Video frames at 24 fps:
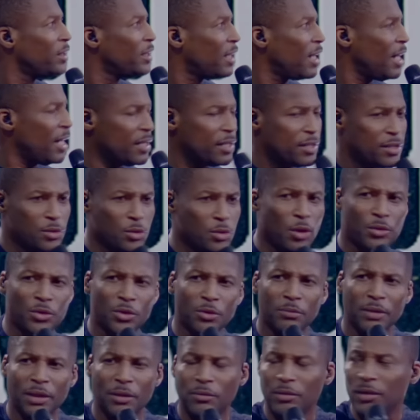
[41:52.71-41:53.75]
guys, talk to me.
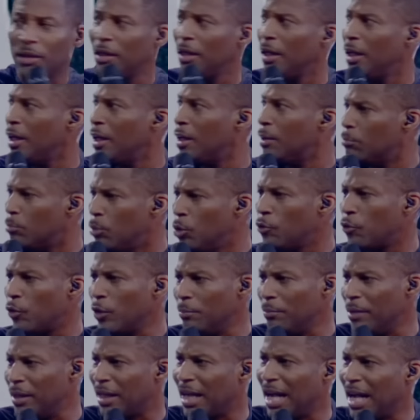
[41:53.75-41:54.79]
Move with
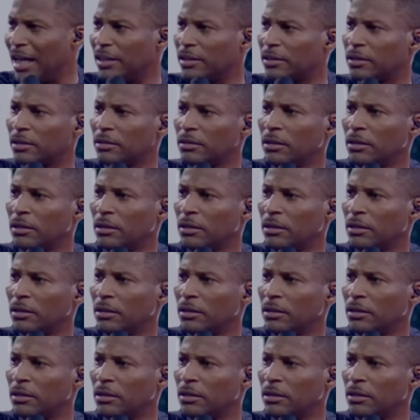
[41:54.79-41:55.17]
me, guys.